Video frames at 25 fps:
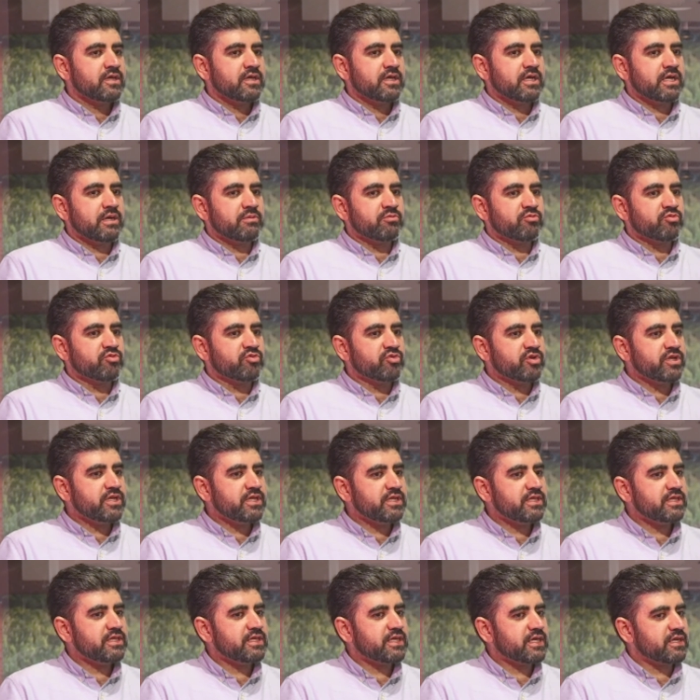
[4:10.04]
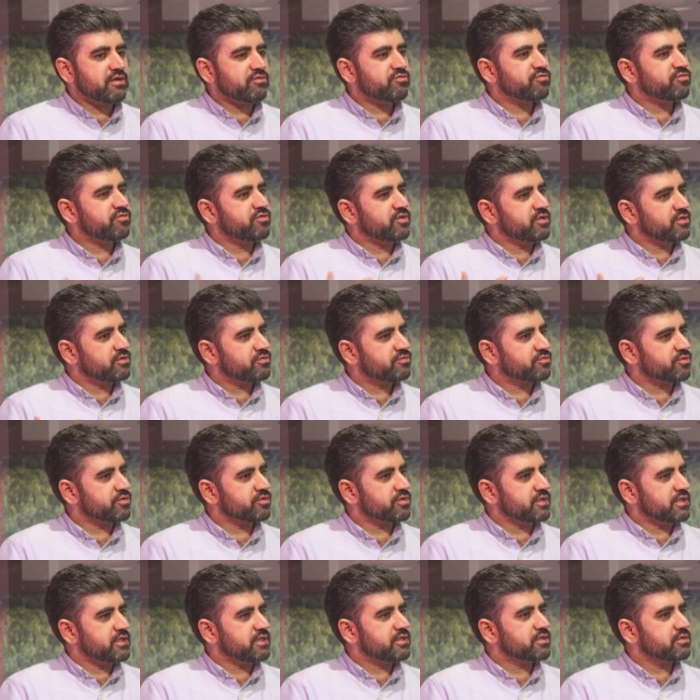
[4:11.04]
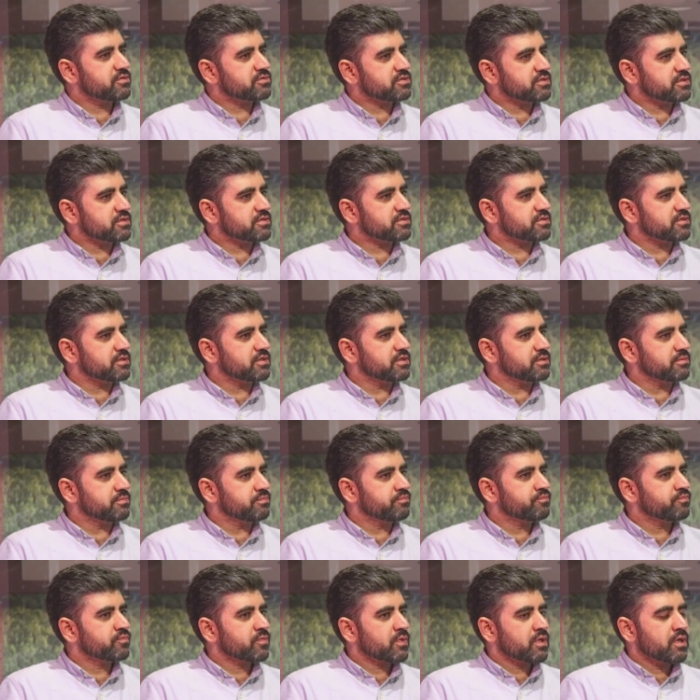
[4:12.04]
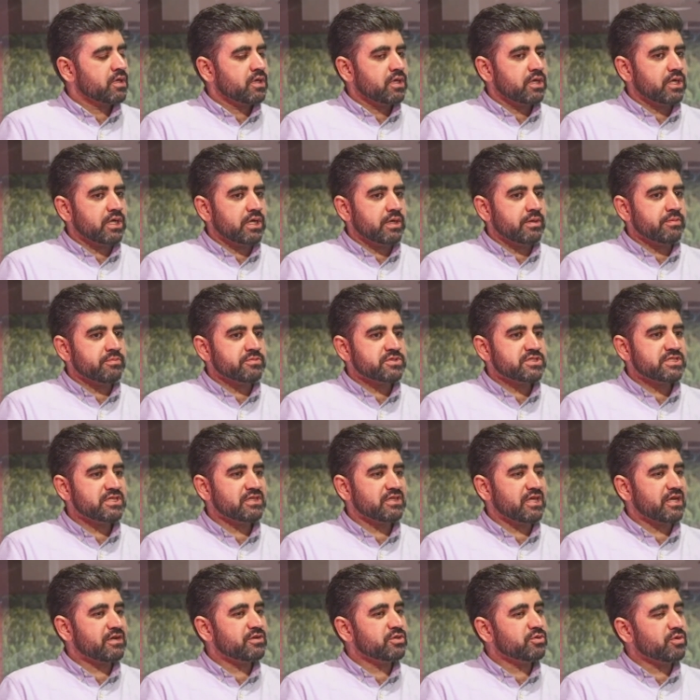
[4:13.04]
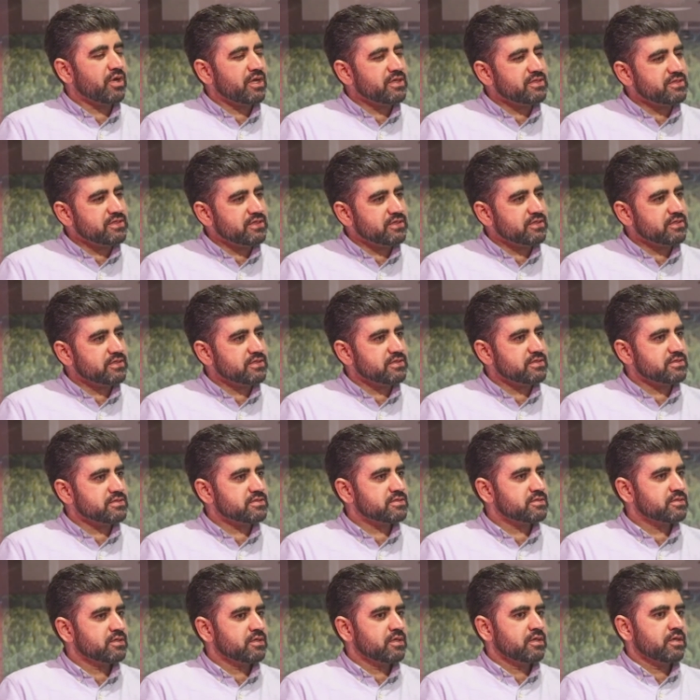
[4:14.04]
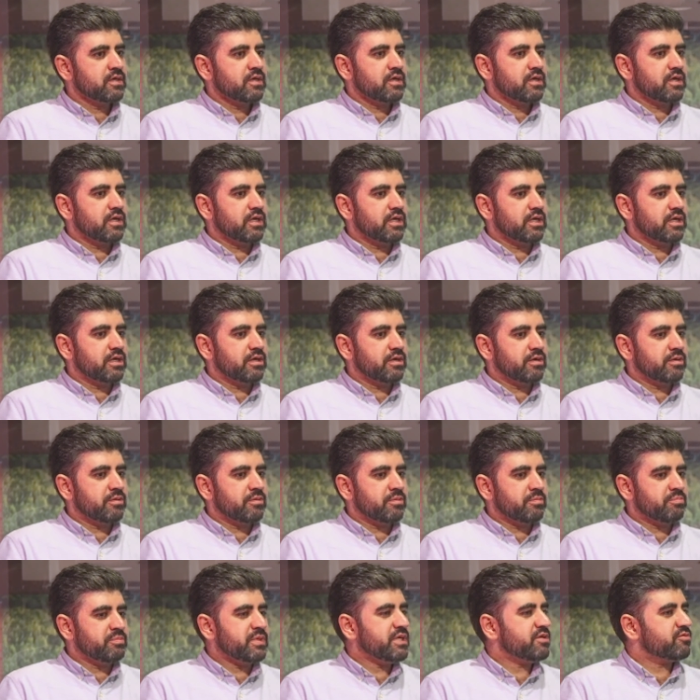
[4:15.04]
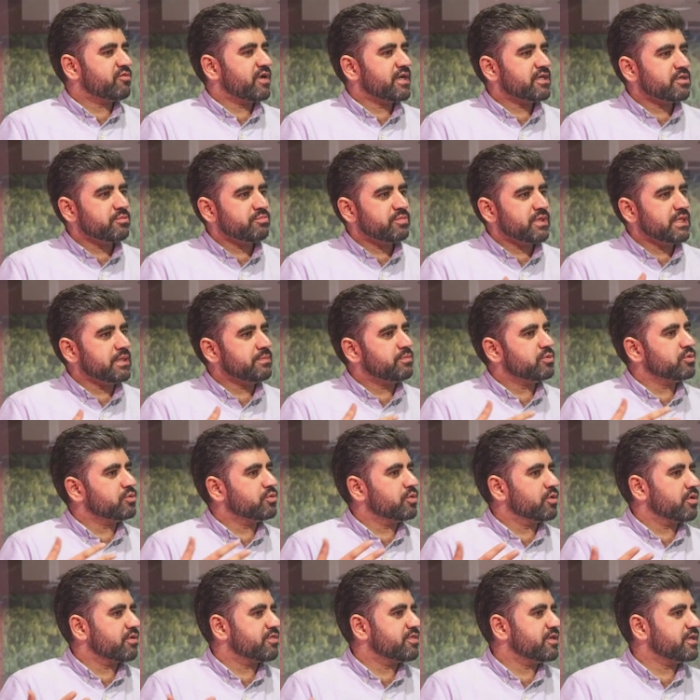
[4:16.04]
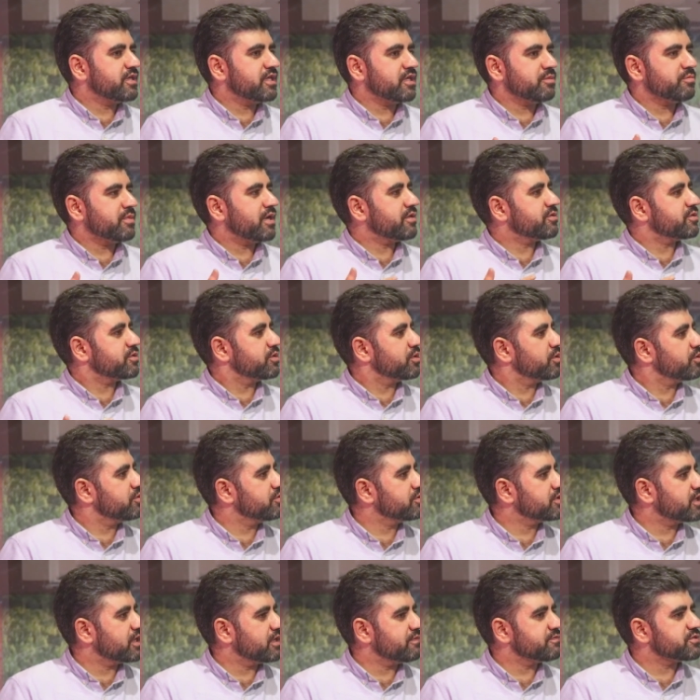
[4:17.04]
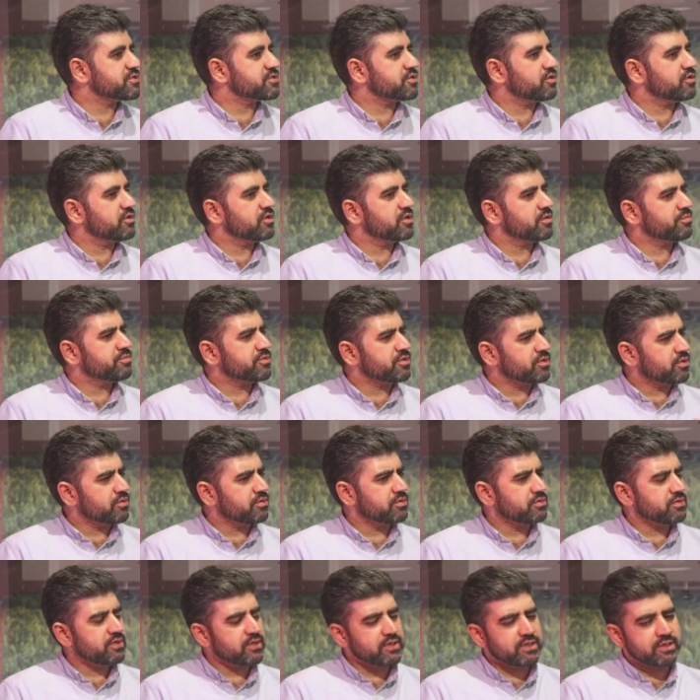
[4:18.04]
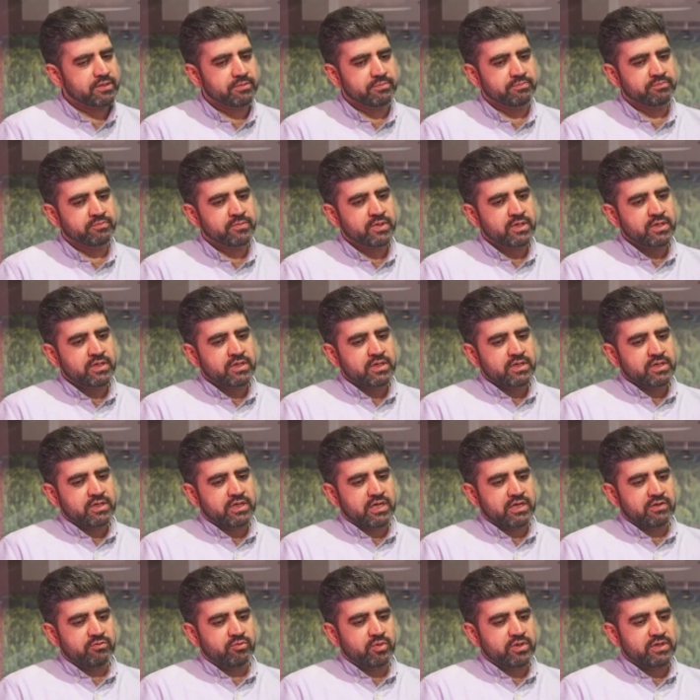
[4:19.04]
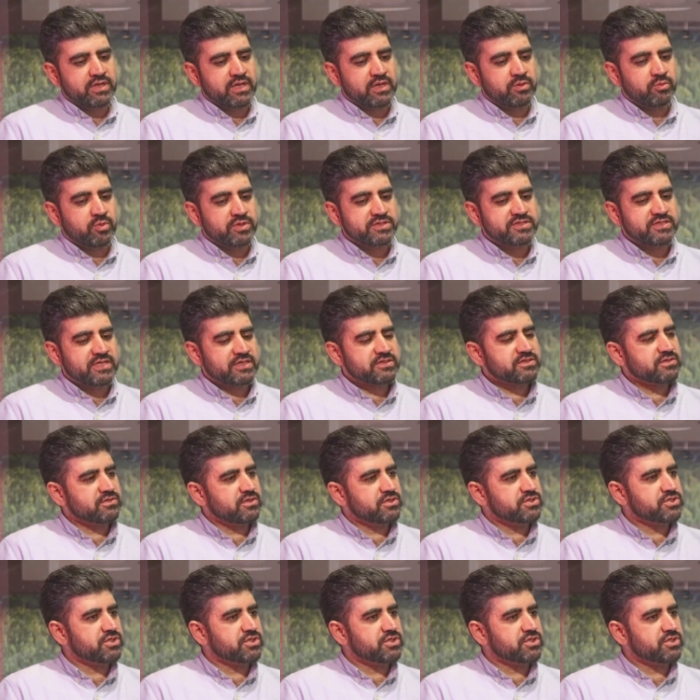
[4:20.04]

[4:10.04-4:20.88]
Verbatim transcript: um, really get a feel for the ecosystem, um, see a lot of new ideas, uh, meet random people who are thinking about their own kind of startup, their own um, kind of what ne what's next in their